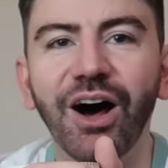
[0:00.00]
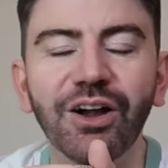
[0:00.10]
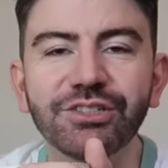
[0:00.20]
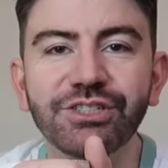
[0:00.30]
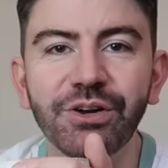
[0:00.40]

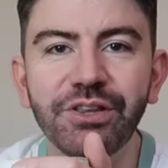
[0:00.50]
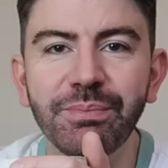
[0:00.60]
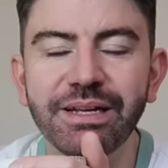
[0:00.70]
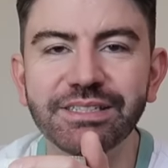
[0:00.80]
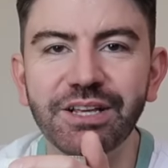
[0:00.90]
I'll show you the
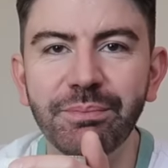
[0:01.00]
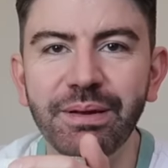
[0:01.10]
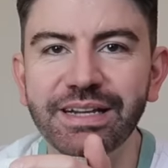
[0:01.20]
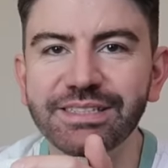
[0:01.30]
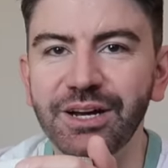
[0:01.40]
bits that I
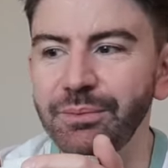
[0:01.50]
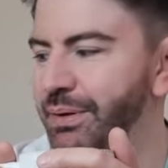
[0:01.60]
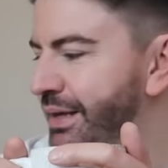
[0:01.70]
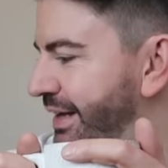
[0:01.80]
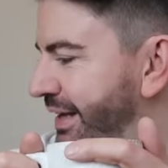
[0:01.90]
picked up
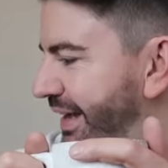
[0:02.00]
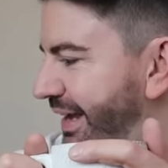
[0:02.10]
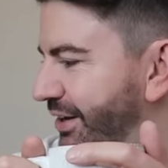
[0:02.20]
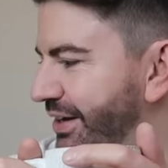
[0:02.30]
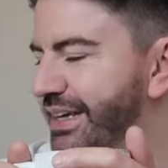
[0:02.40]

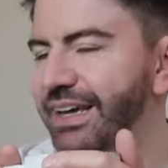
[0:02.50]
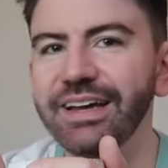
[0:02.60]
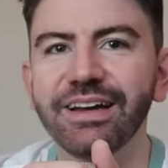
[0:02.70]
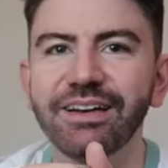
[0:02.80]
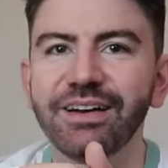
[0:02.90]
in
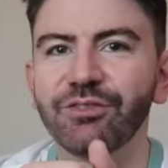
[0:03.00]
IKEA.